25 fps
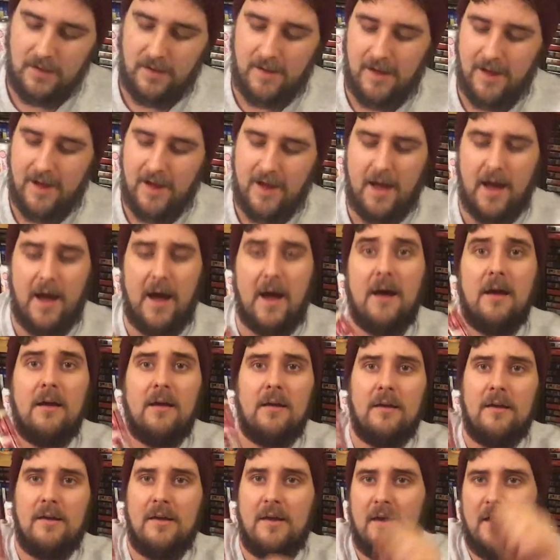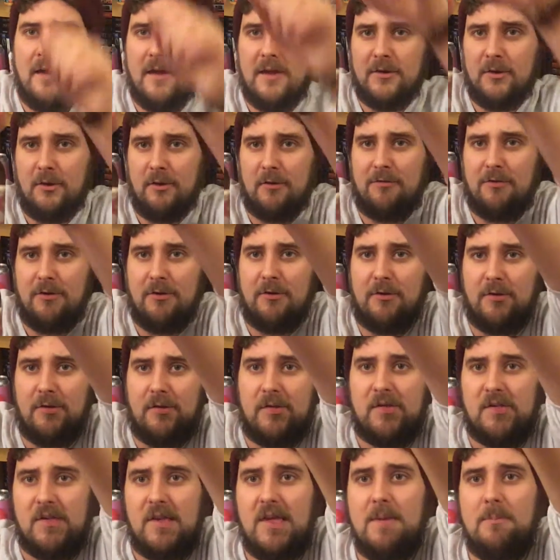Uh, don't know if you can
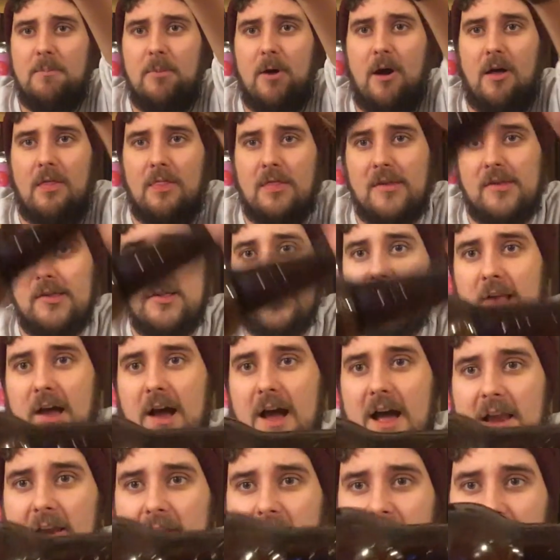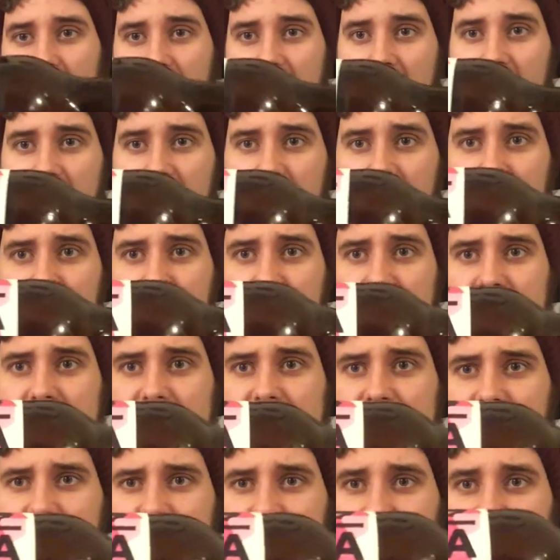see but on the side there it
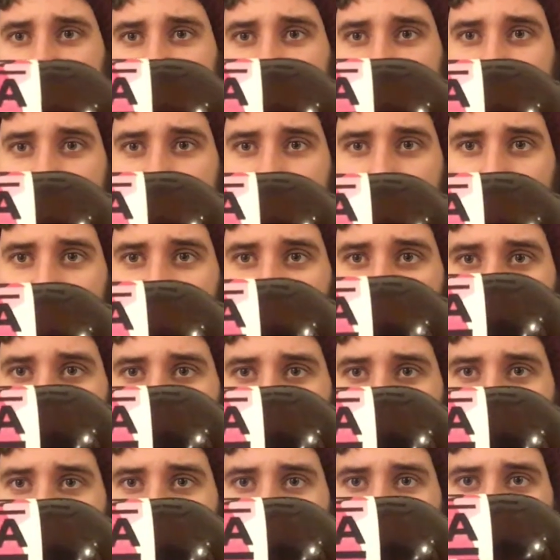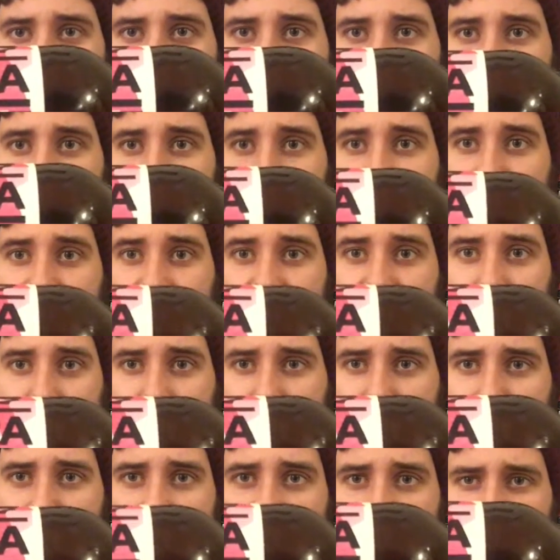says Pink IPA
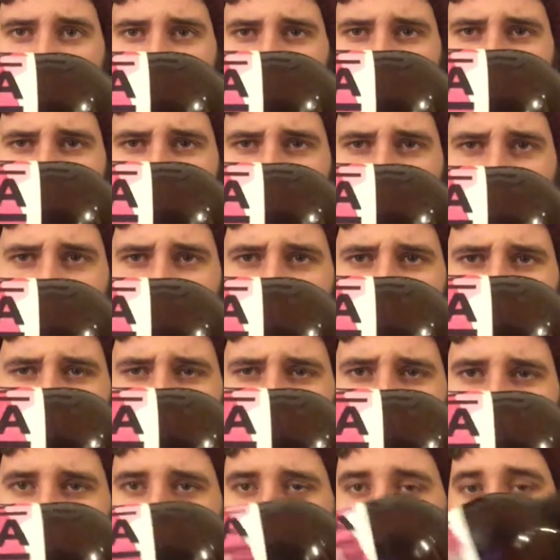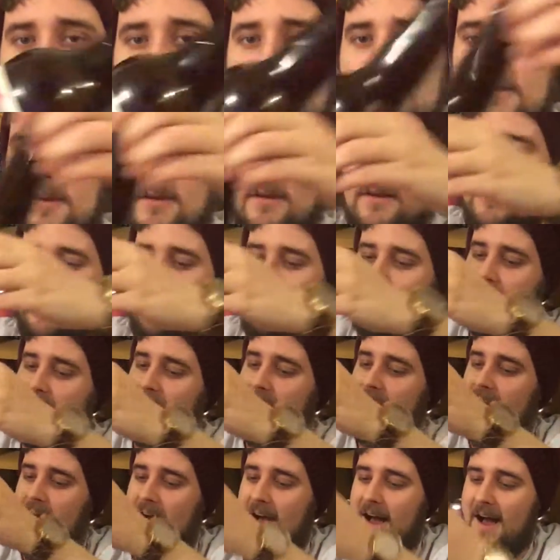beer for girls.
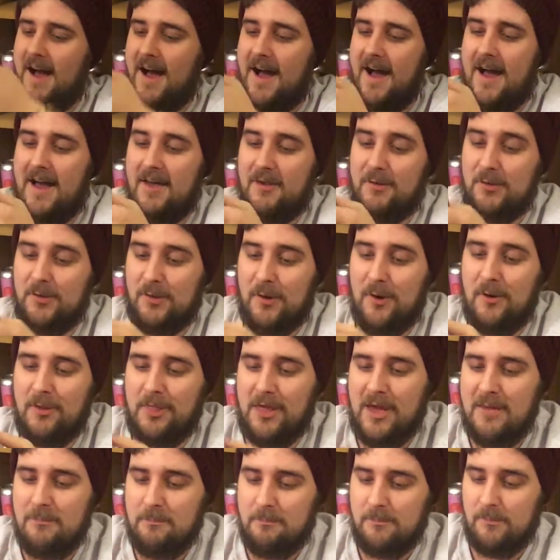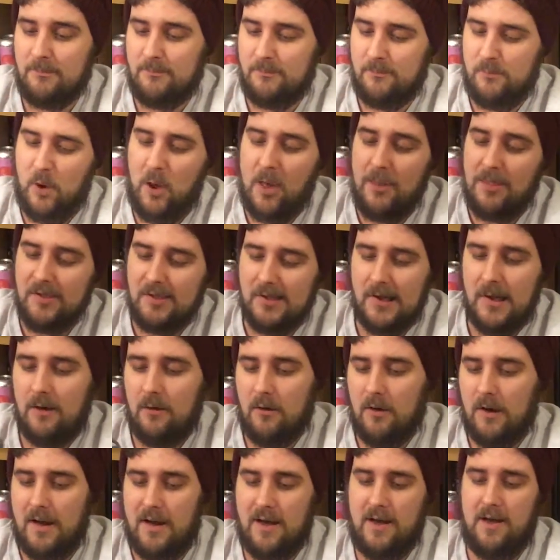Uh, so they brought this
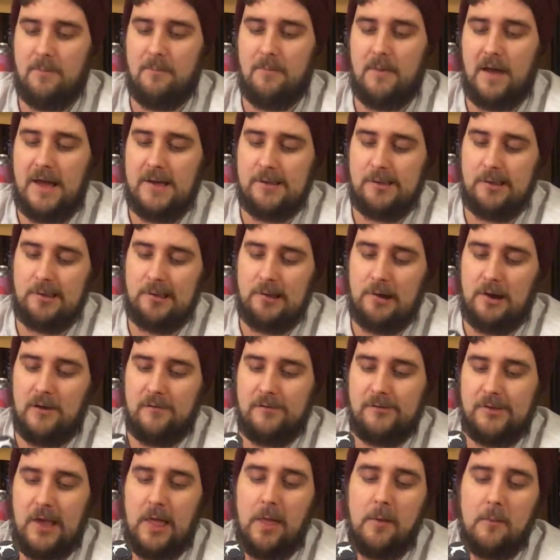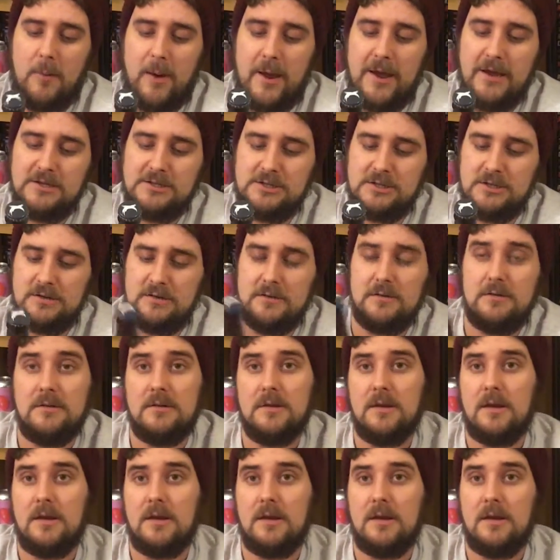out um, as a sort of celebration